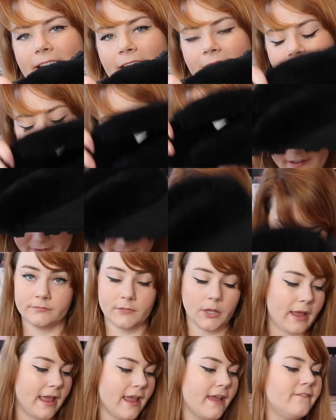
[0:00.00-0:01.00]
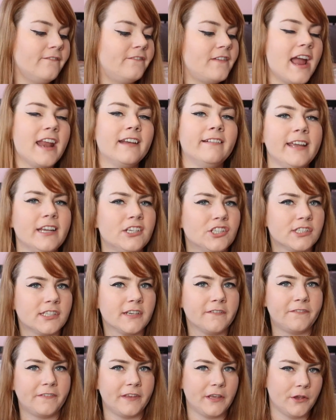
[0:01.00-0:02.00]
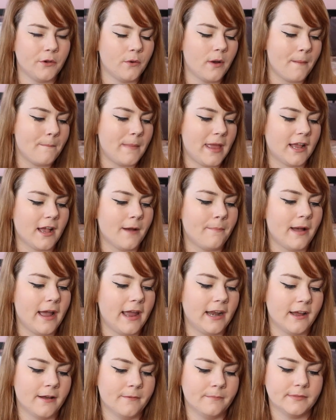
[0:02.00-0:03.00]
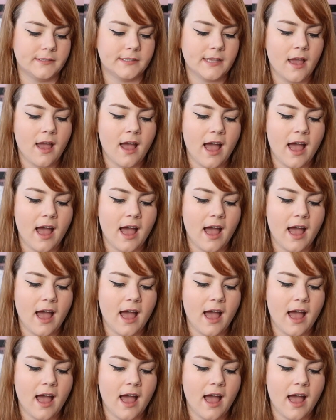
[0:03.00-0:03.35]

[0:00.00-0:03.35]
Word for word: the UGG. Okay, and finally, just a few makeup items.